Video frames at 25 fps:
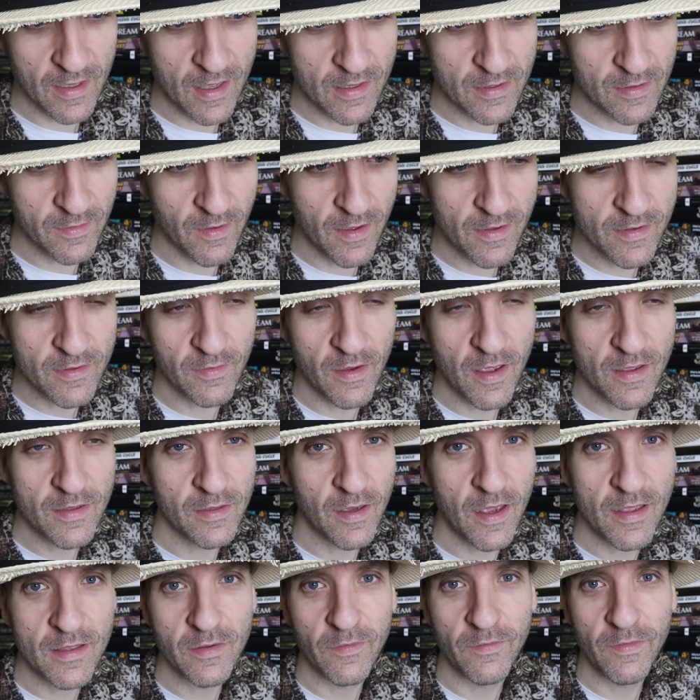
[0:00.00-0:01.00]
it's, a, it's, a, it's,
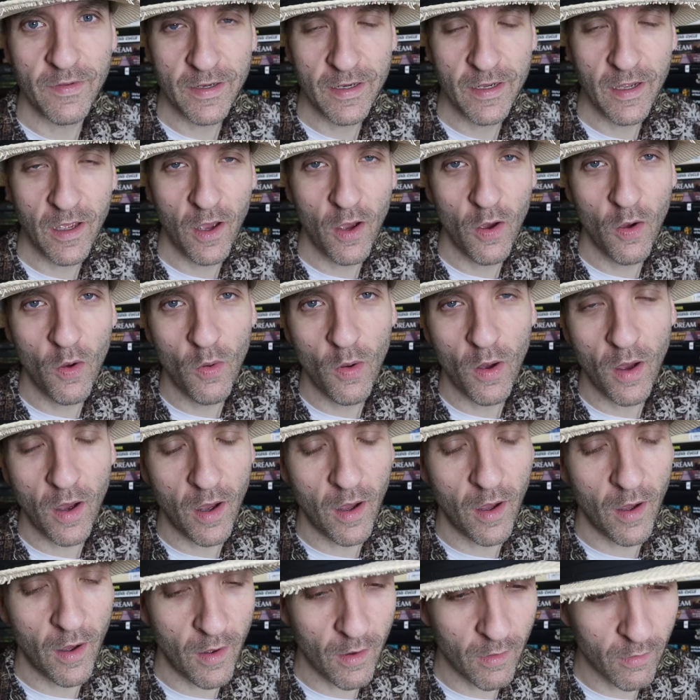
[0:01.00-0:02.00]
a, it's a video
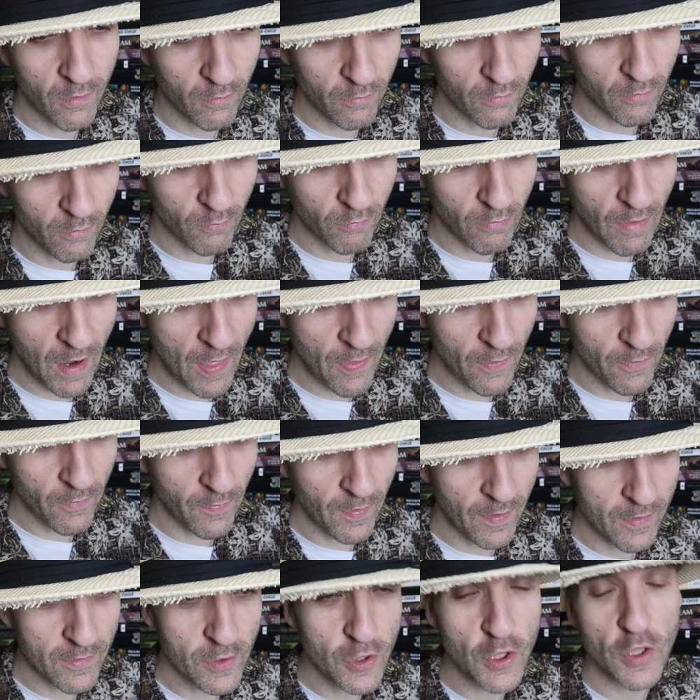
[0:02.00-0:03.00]
uh, rather
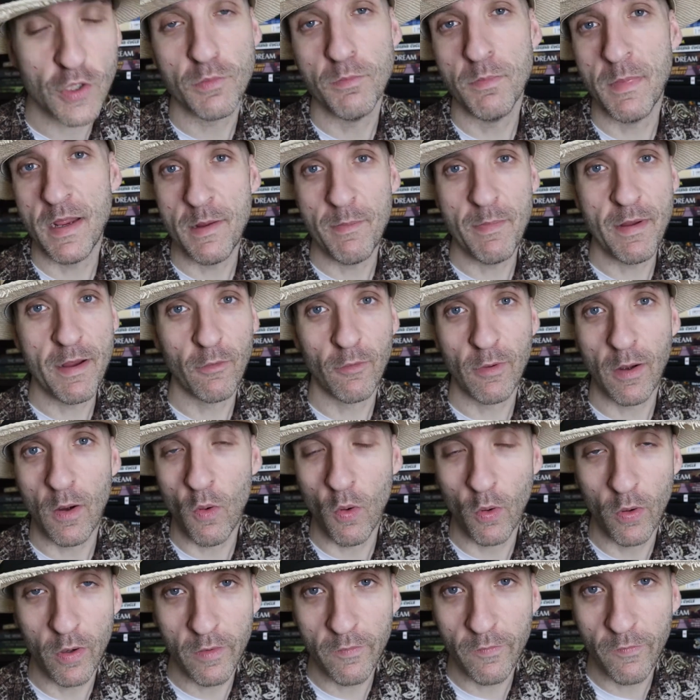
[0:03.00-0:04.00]
than just me being
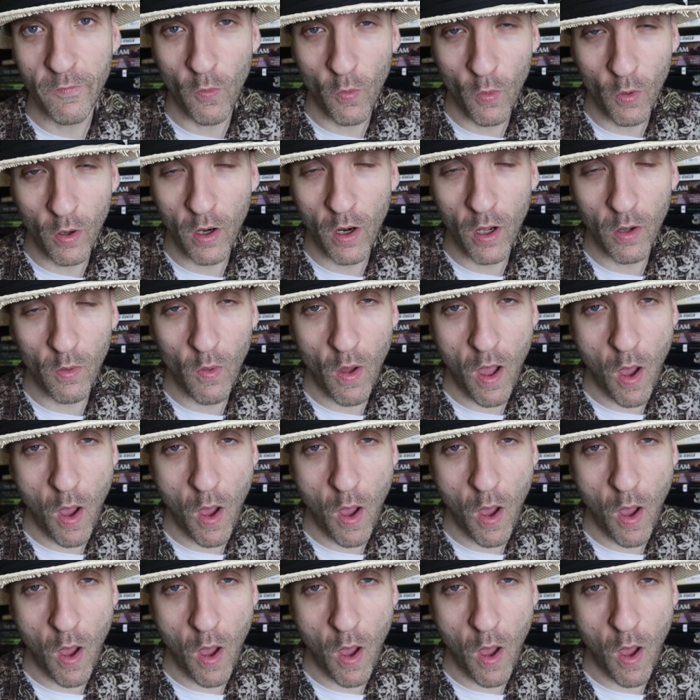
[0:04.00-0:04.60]
recorded for a,